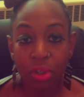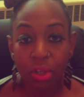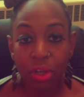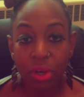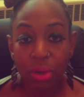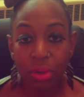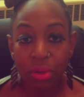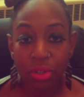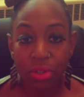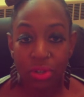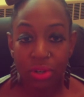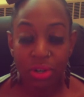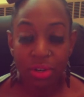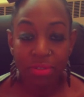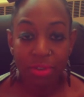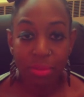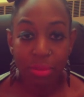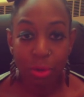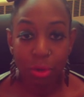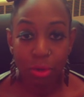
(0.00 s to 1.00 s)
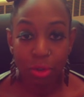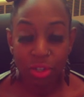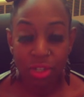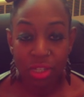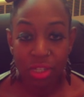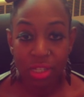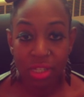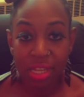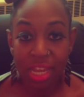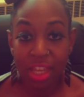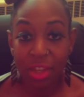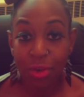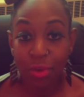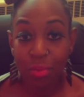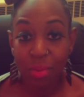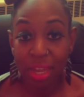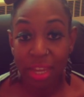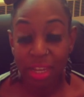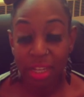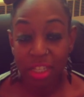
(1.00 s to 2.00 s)
coaster of emotions that you
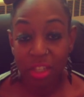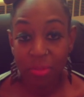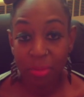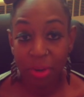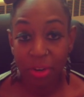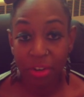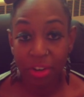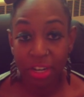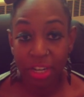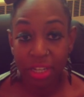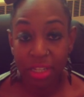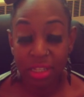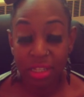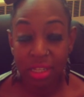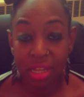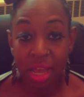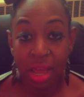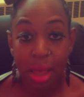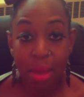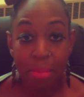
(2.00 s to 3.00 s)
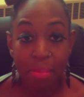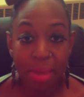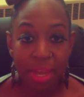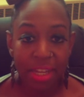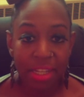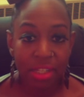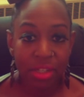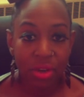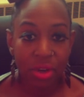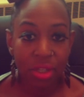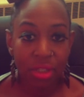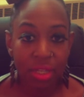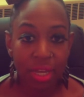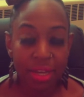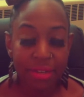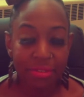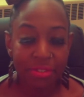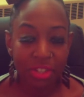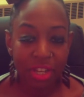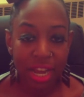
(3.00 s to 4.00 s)
may experience based on
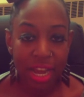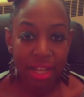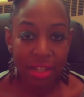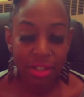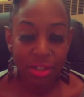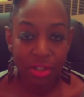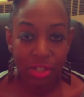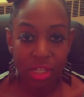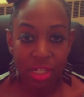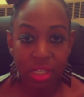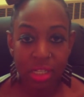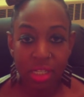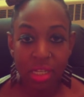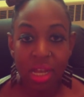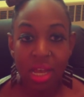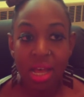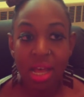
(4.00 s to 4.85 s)
life's challenges.